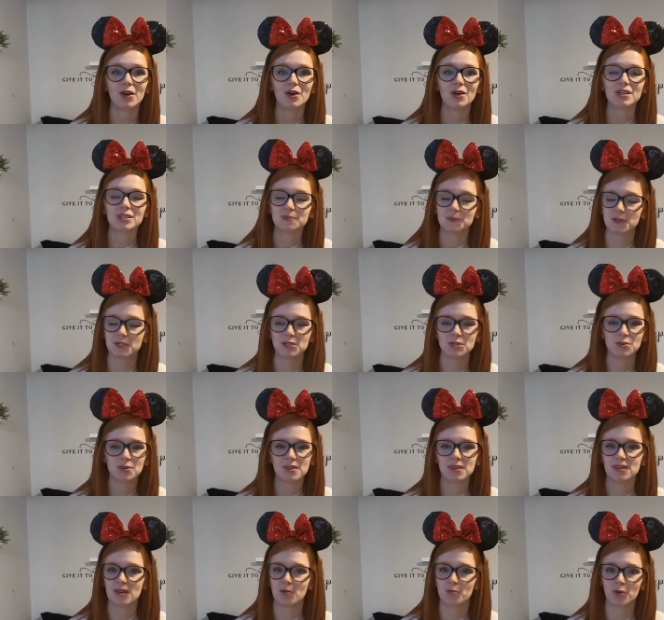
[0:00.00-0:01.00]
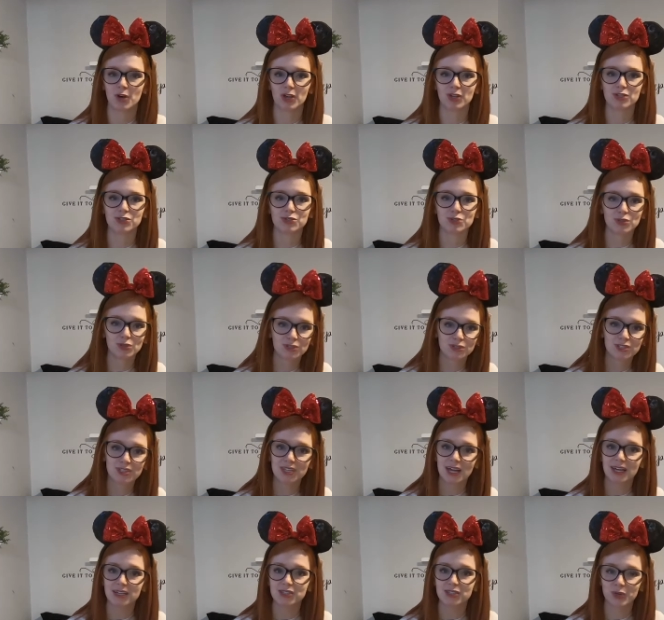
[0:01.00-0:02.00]
especially with the umbrella strollers
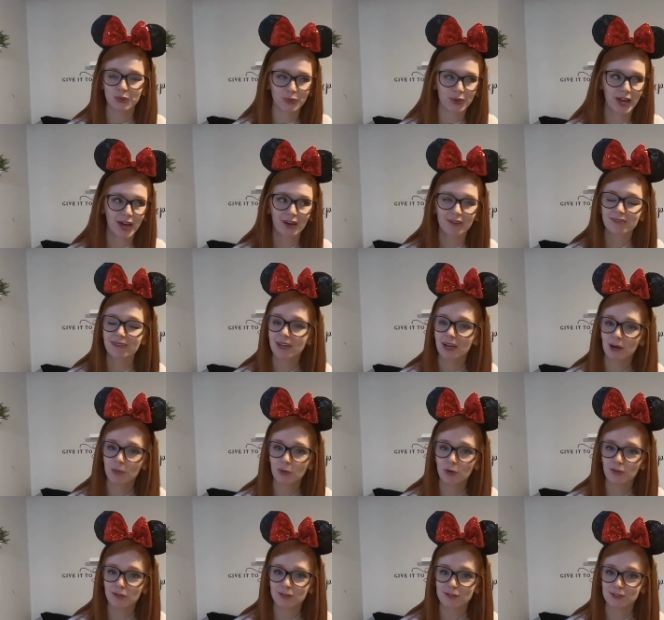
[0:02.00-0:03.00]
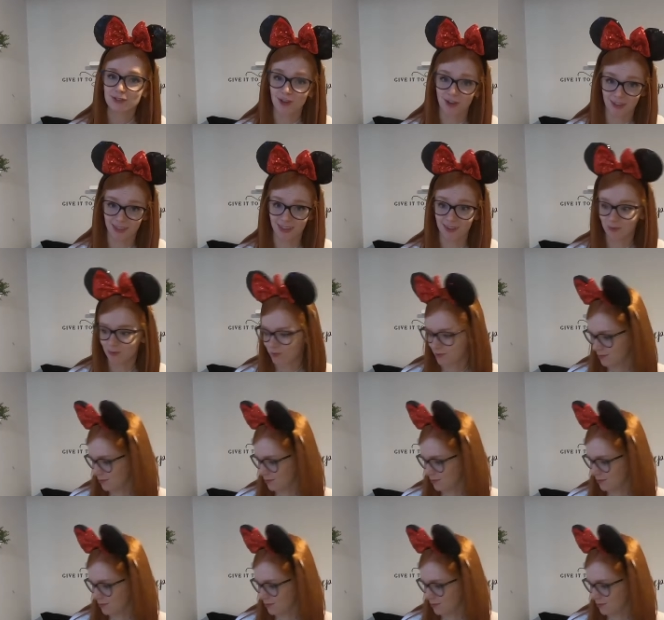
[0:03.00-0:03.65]
that don't have the cup holders on them.